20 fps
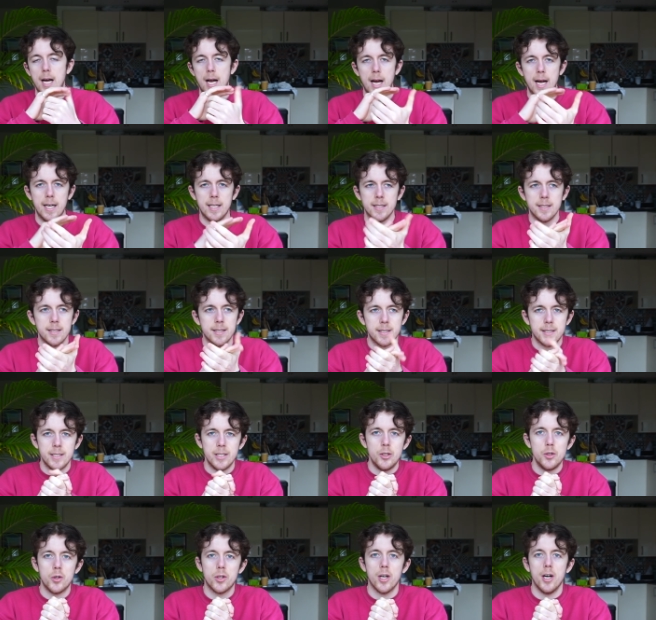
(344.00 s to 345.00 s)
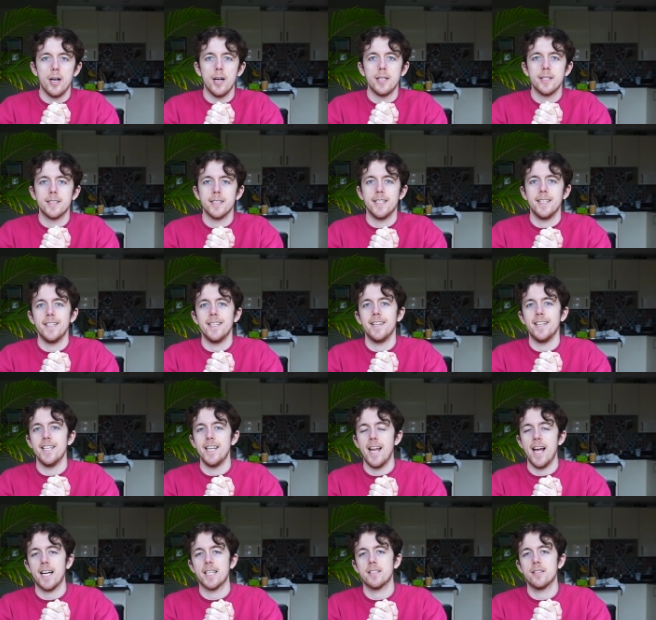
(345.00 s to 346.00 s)
And see you guys in the
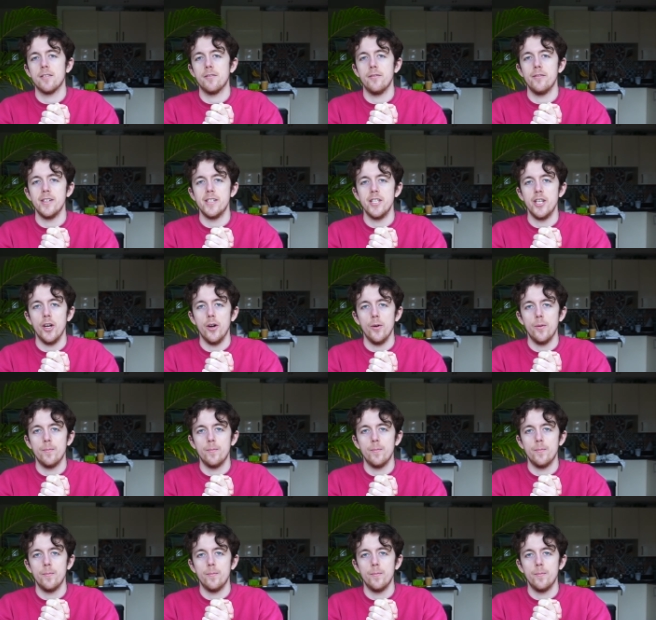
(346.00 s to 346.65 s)
next video.